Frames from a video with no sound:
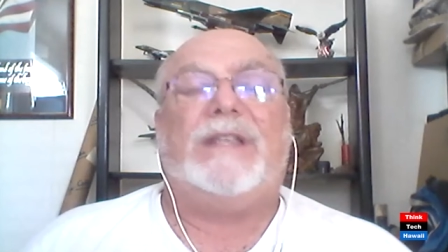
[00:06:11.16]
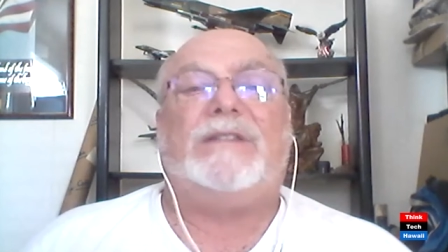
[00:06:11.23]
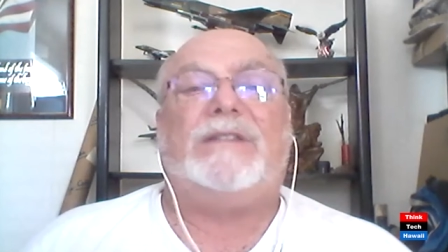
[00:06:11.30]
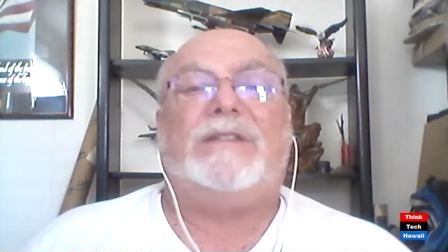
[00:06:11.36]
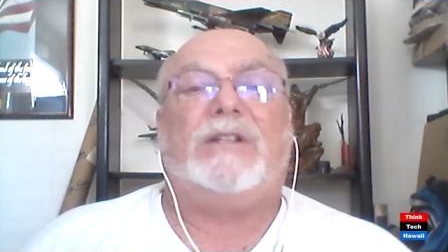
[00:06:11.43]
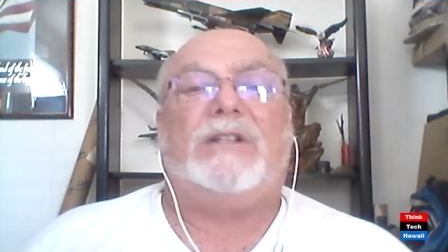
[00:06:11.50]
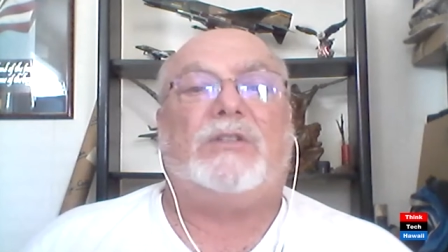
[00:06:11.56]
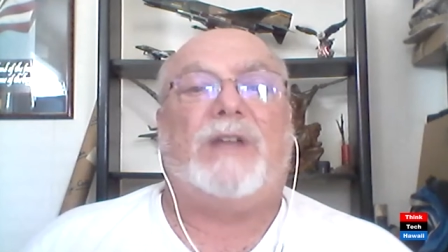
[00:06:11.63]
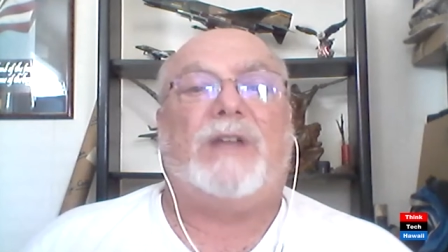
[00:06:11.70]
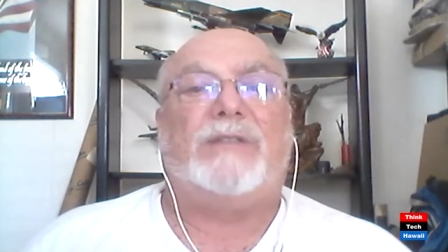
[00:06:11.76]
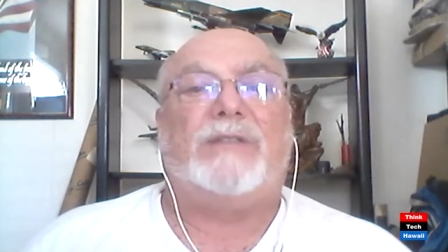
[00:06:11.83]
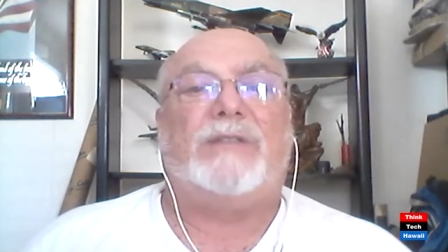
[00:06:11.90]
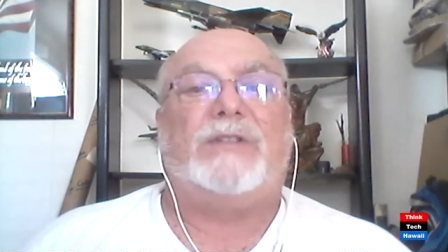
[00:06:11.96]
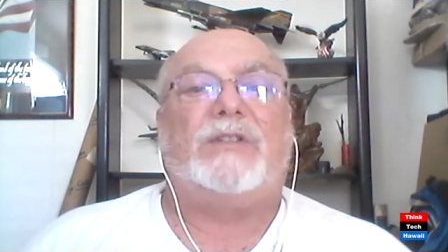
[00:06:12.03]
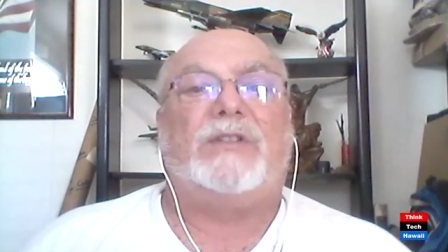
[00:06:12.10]
to
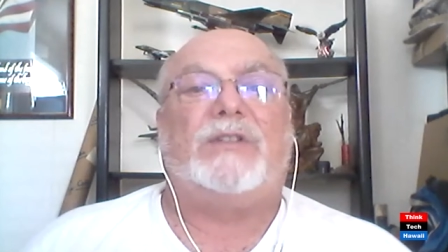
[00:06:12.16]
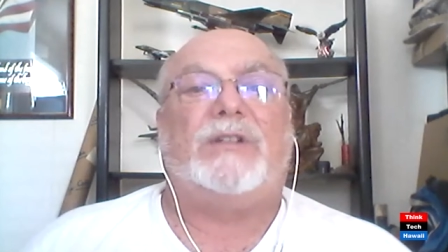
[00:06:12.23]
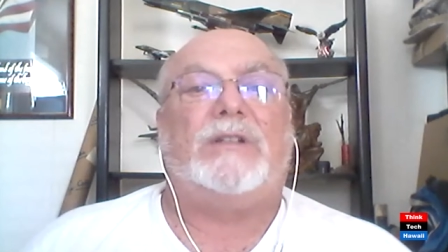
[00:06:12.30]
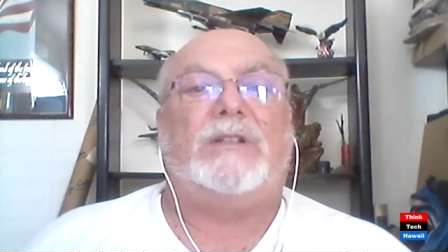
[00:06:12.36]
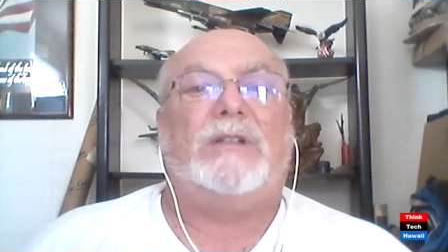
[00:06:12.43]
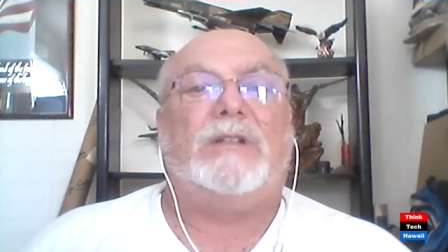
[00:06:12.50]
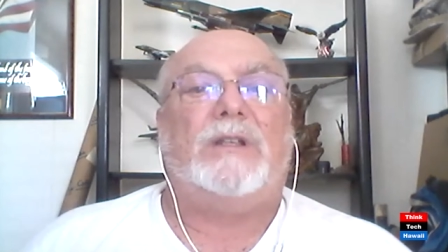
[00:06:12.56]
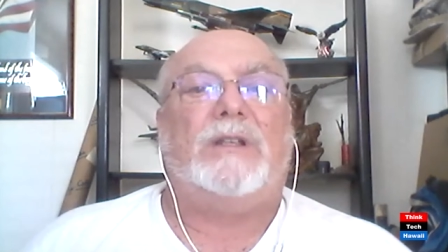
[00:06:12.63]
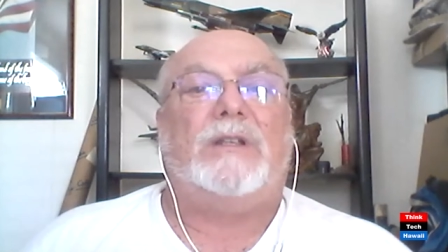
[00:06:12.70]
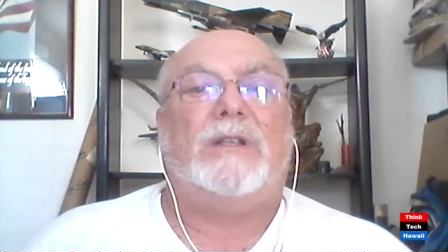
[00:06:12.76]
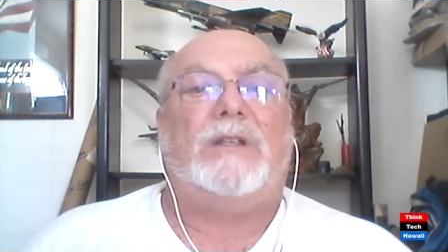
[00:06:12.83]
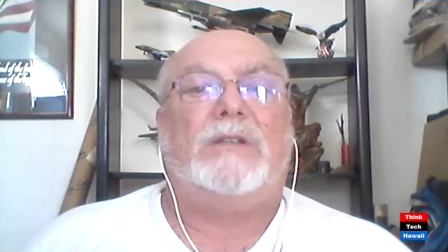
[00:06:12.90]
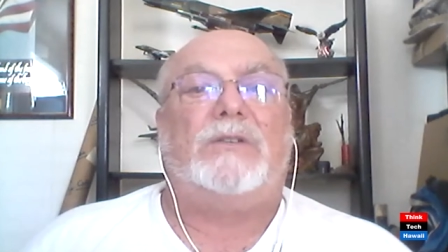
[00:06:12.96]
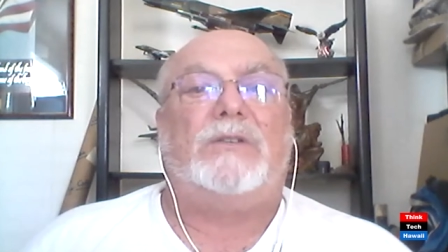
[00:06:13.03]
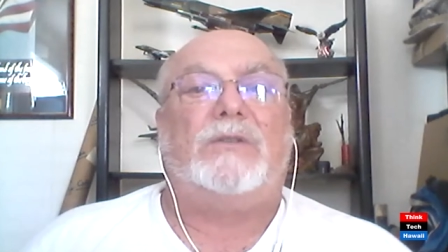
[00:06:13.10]
transition
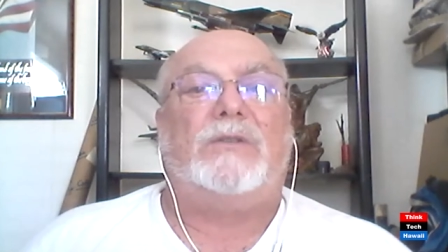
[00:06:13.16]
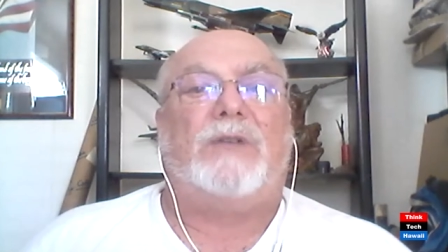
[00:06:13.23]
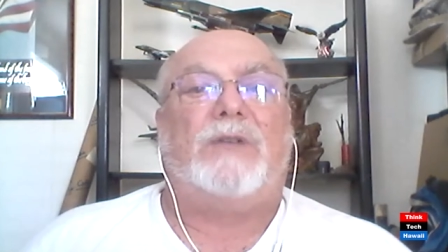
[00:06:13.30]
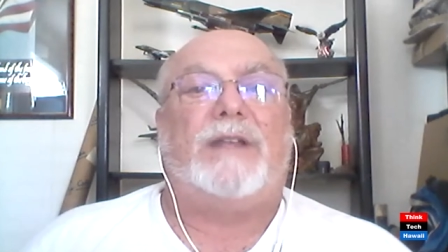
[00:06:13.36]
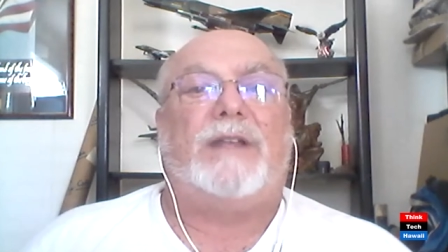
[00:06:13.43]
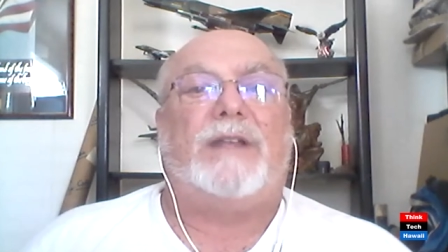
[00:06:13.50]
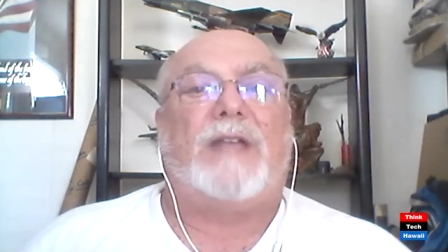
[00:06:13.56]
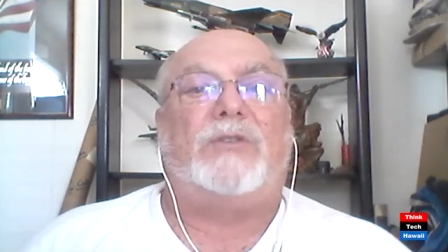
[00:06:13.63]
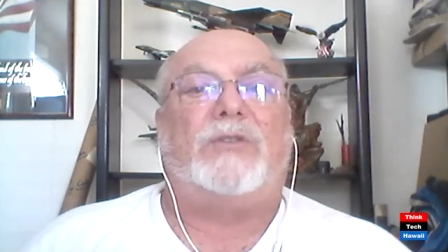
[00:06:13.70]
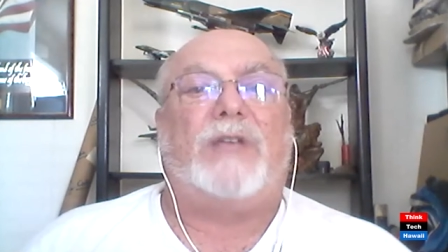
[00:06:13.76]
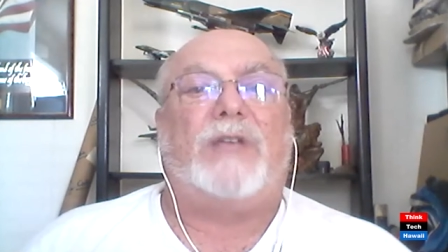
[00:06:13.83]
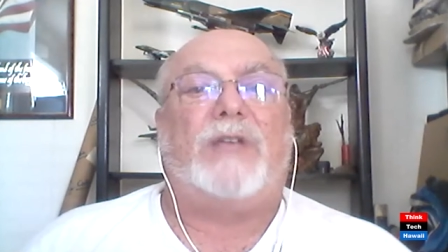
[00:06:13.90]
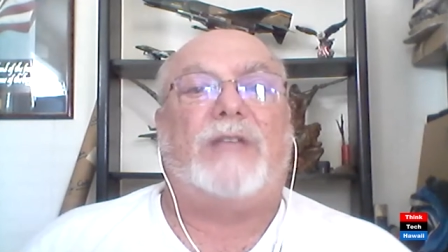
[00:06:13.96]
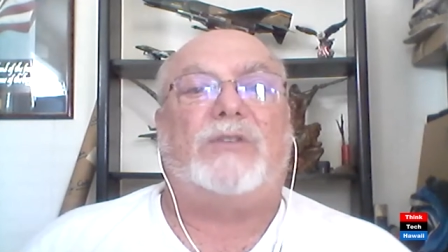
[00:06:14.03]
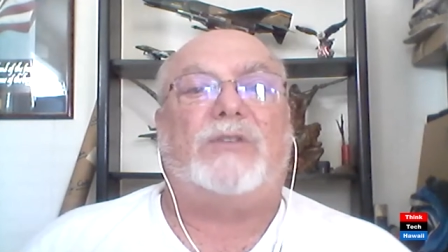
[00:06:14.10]
to a natural
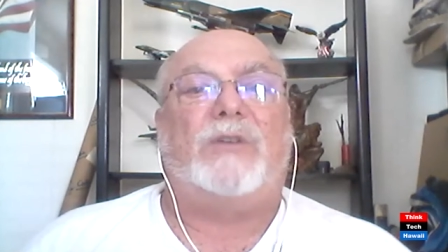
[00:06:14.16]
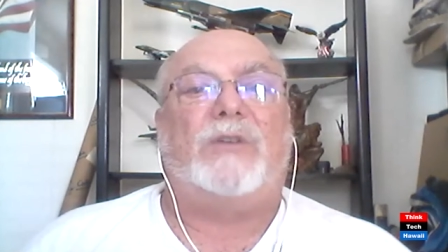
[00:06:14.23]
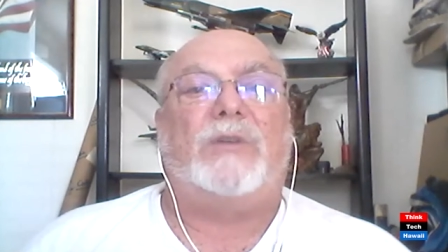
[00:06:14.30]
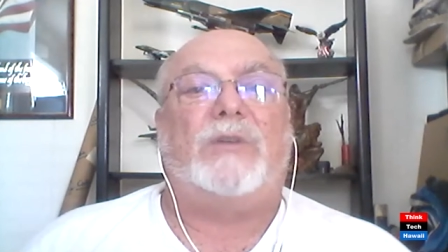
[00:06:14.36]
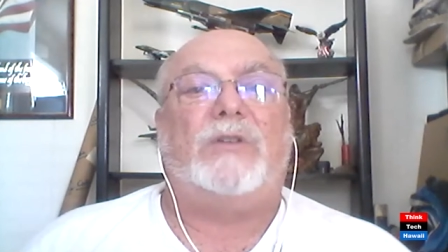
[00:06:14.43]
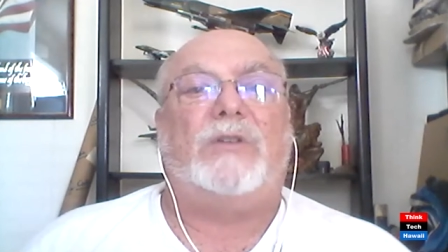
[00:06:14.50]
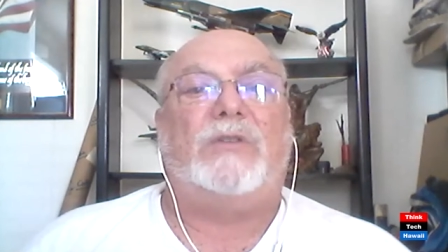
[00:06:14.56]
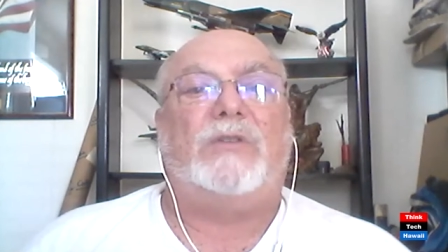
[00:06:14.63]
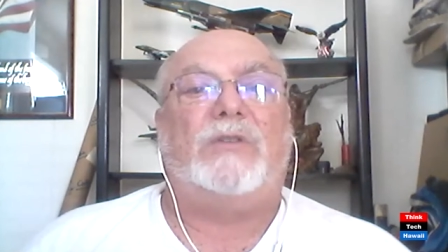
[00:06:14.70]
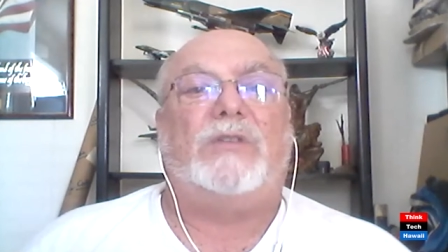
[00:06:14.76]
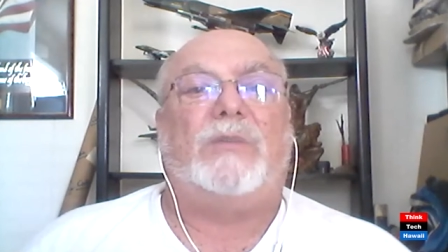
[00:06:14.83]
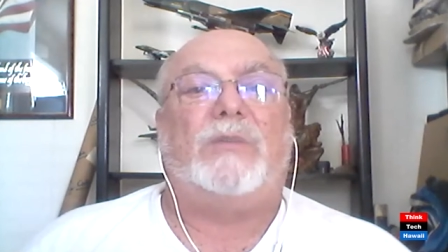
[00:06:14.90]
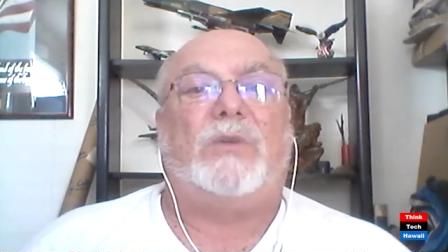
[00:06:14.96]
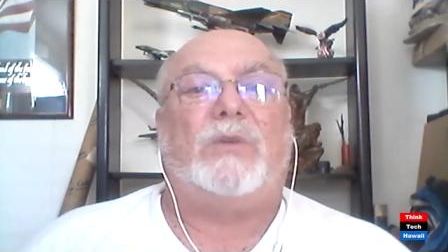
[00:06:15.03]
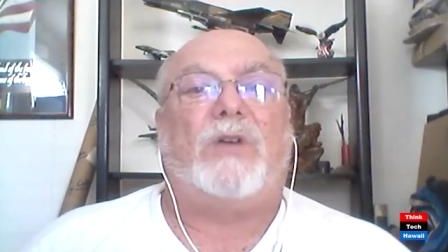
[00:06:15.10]
gas turbine using
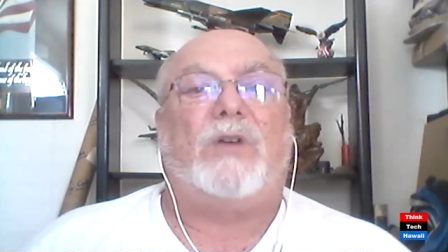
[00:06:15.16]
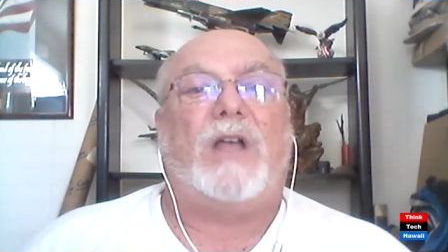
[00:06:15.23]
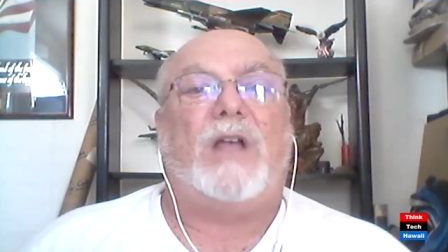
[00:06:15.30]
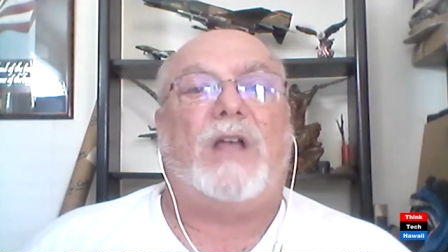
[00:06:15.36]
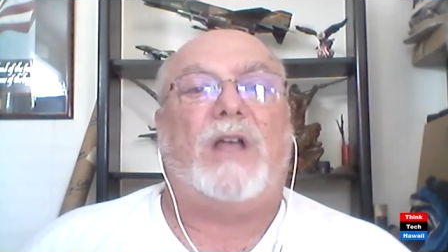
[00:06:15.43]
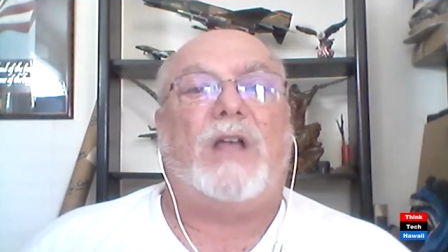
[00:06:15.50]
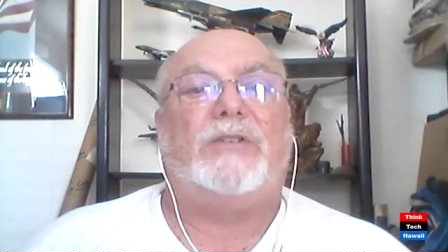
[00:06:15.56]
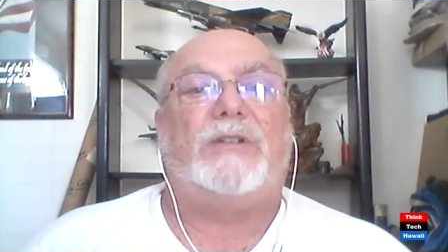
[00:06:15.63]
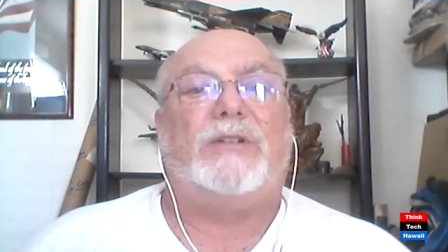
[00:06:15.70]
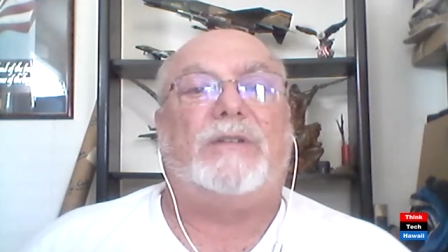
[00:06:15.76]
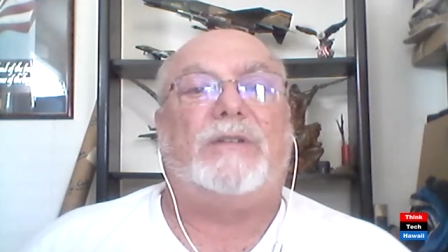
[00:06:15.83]
pure hydrogen.